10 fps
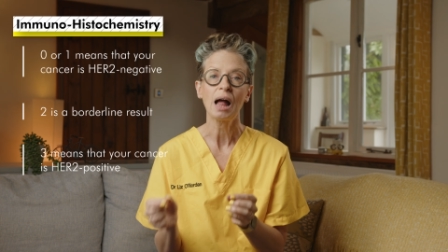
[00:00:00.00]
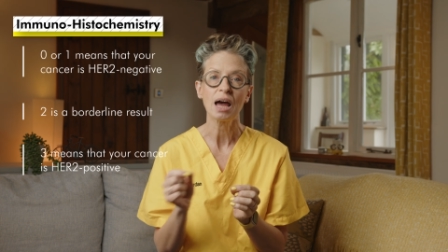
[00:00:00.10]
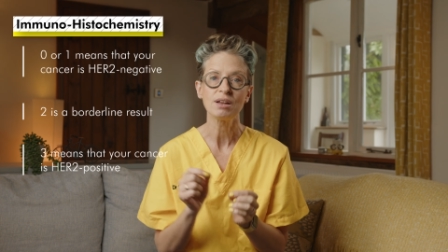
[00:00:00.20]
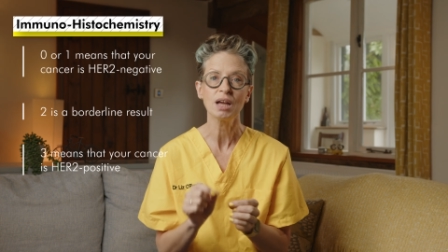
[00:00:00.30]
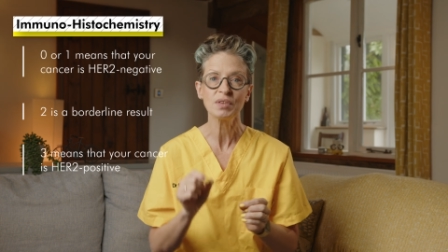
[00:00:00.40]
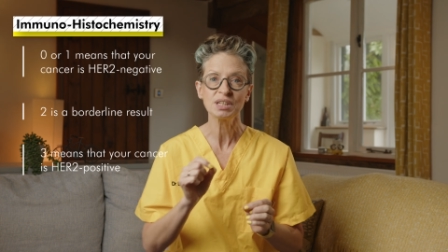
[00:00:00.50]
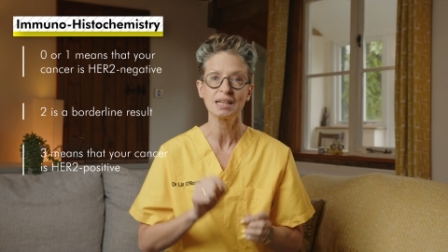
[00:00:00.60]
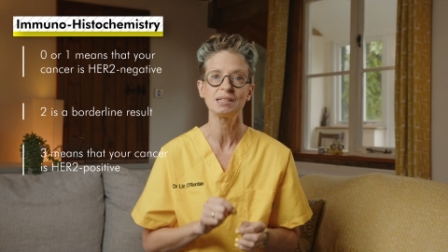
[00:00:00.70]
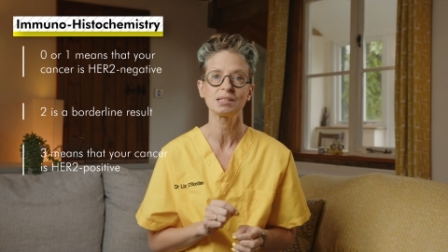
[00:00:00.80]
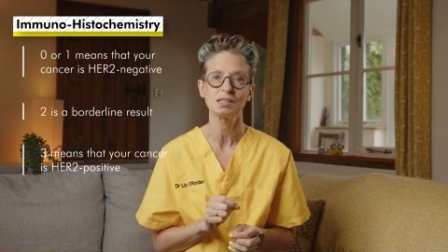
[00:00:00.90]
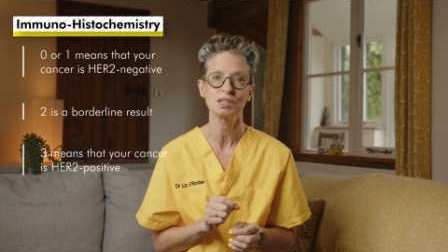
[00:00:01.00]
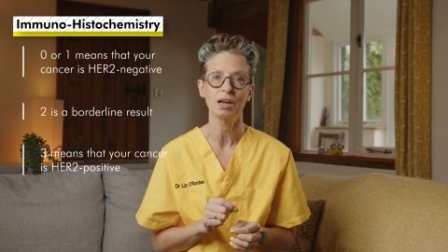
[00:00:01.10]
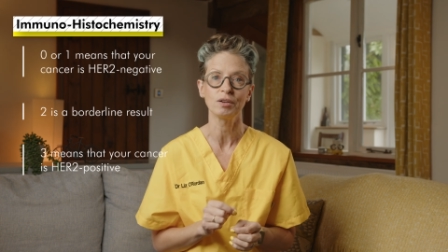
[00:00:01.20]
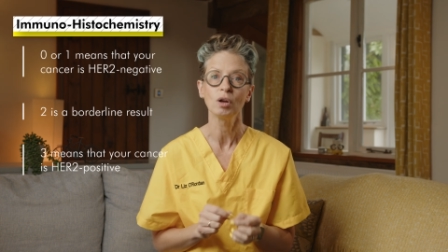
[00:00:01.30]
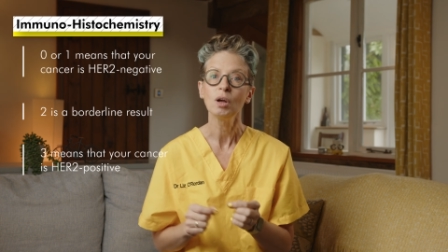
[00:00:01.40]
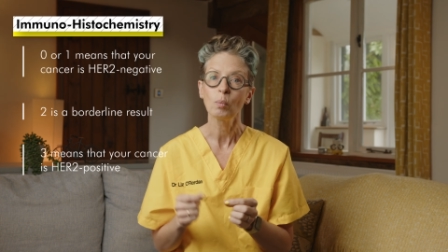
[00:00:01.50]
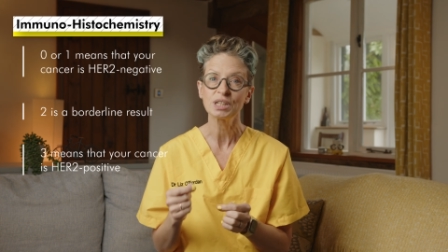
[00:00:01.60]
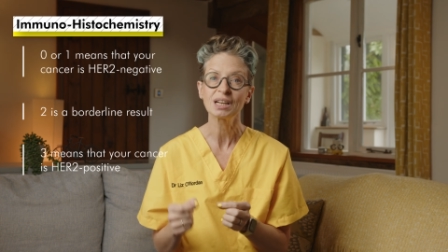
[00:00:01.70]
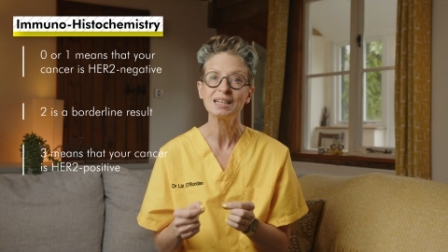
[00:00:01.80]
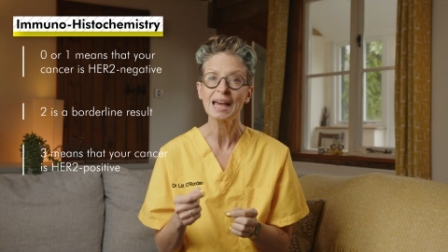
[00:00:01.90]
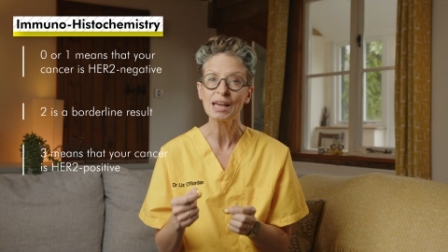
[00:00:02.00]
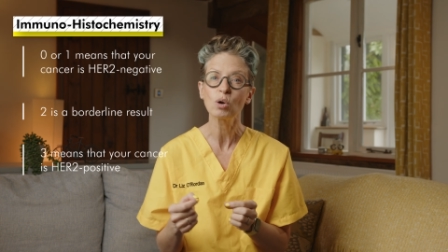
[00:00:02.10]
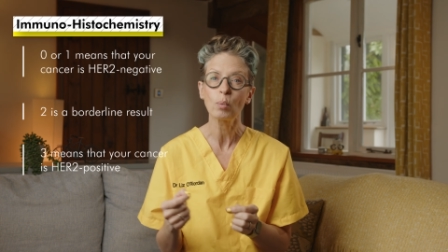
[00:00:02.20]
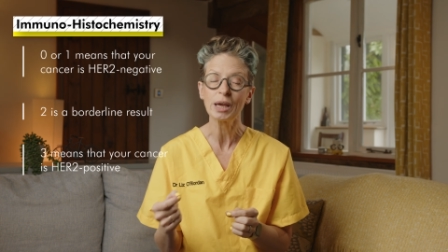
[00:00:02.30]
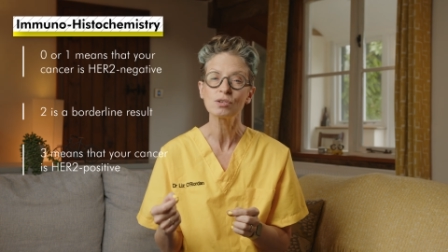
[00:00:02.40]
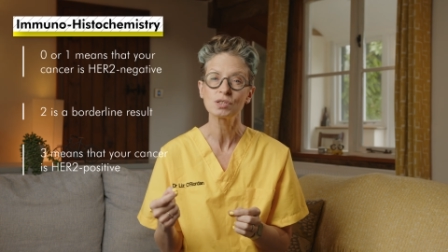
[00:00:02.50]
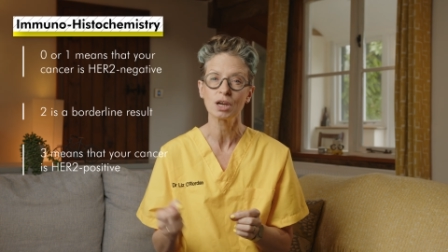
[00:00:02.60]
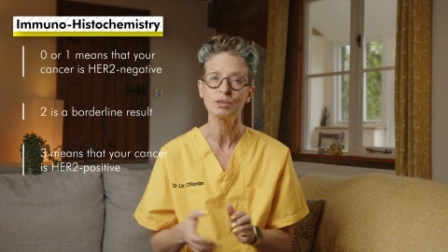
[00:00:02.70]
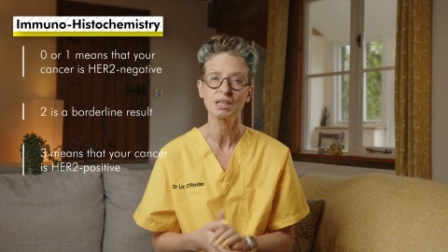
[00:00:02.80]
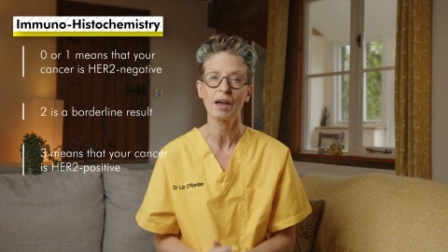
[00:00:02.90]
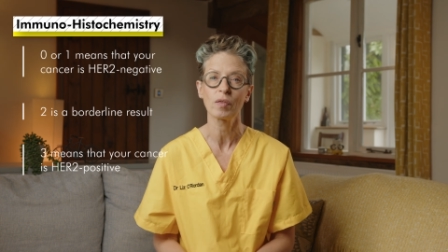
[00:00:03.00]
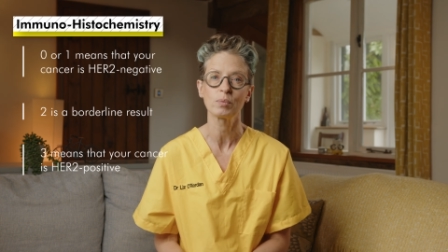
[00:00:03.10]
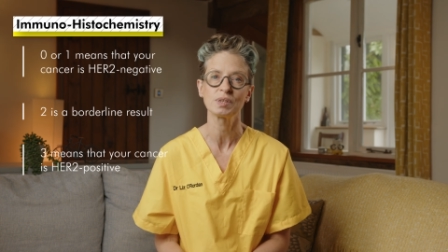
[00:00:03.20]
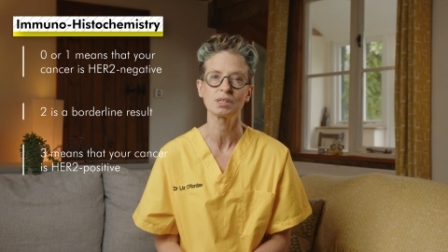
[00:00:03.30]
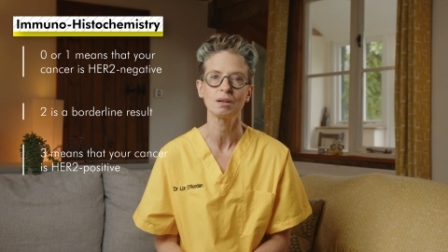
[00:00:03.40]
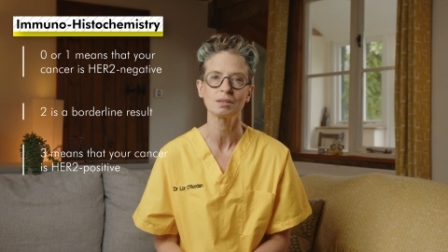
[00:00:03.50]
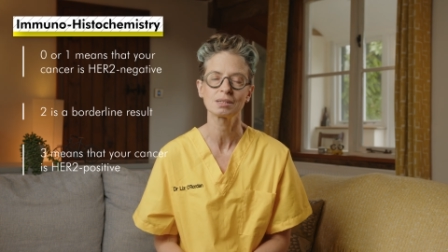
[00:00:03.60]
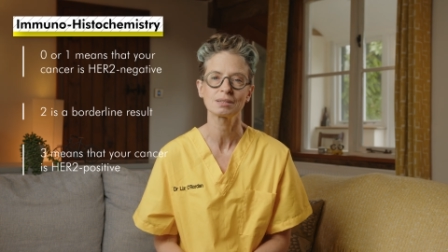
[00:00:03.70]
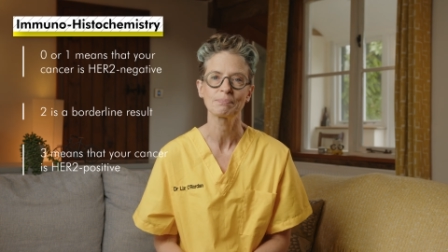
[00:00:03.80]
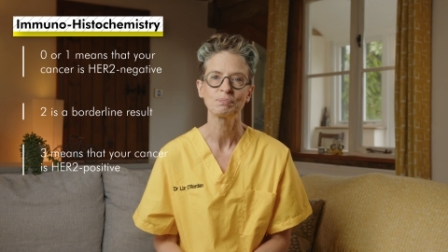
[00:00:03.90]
another test is done, which can take a week or so to get the results.